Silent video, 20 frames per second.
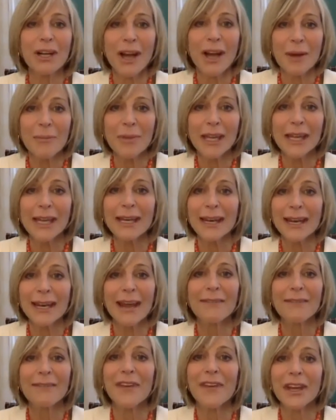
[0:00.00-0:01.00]
come in and
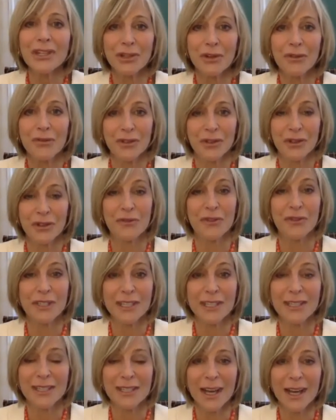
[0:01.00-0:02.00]
have facial
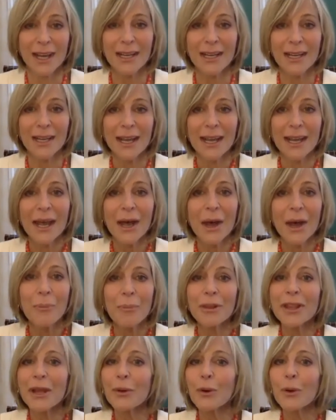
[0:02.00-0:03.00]
services done,
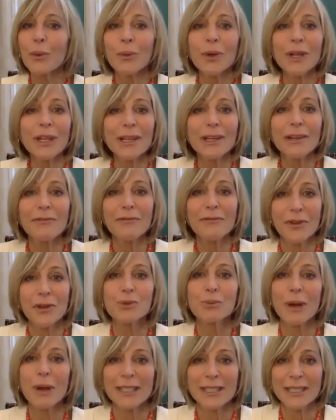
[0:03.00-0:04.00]
but they were really
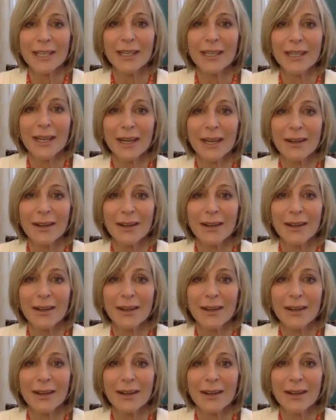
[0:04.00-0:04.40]
confused by skincare.